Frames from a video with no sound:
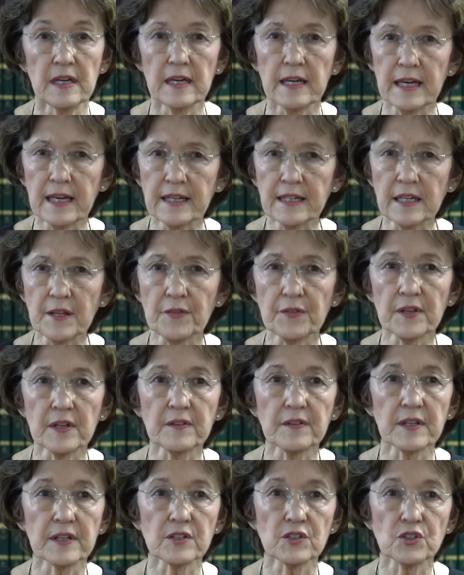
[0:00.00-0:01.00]

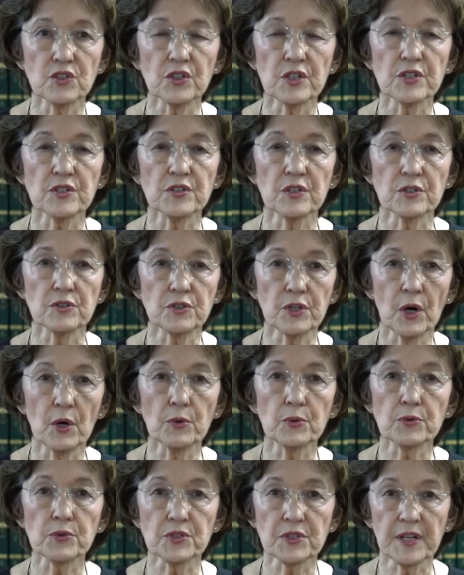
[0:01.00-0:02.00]
anything that is just a
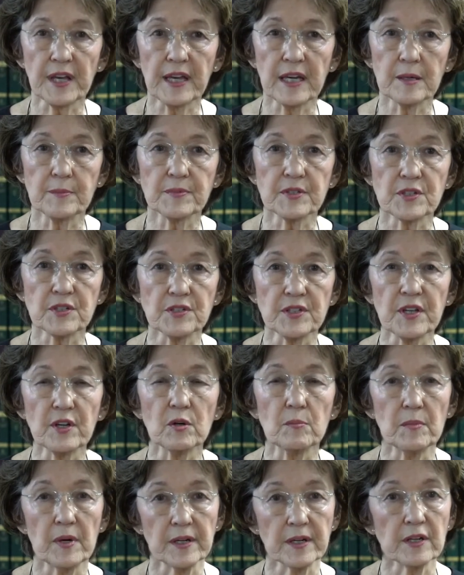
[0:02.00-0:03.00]
total scam to
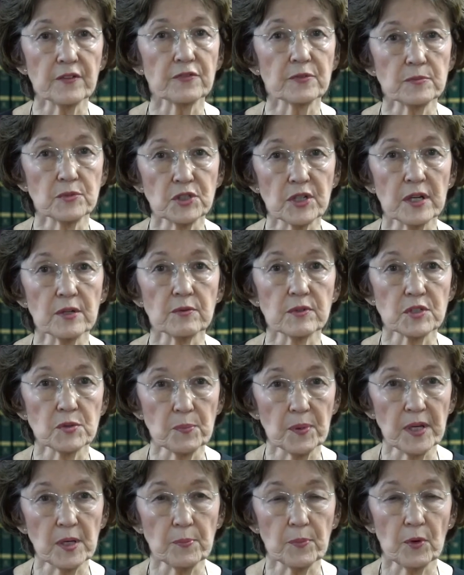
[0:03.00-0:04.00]
steal money from generous
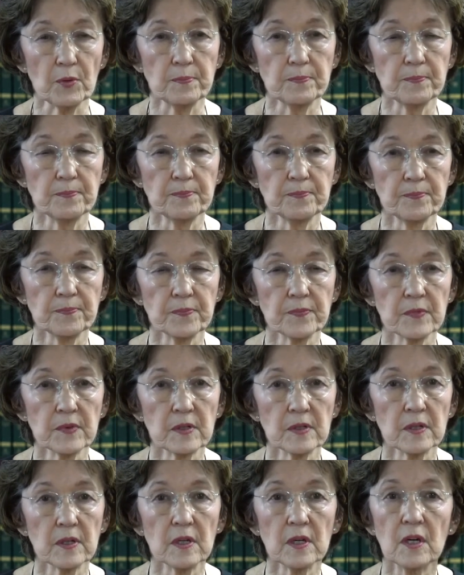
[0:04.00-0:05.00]
people.
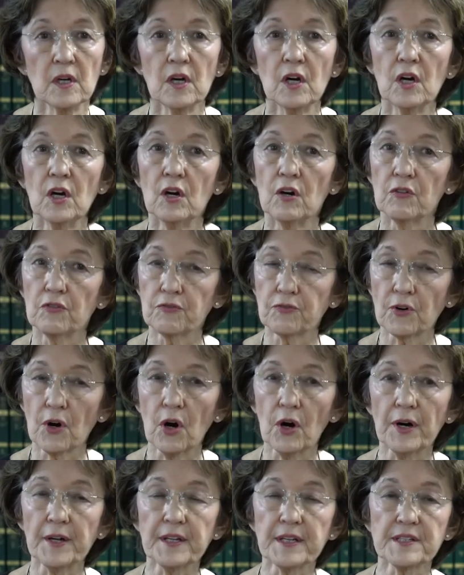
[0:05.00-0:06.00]

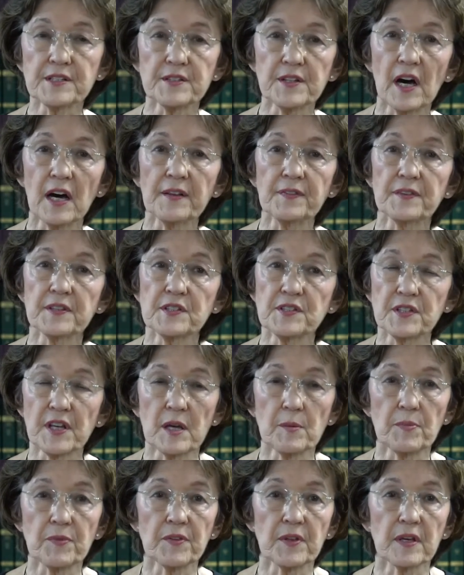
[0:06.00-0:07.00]
Fraud is not the
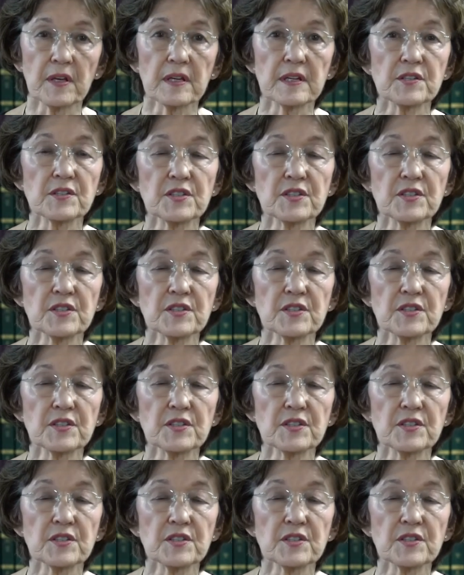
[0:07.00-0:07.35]
same thing as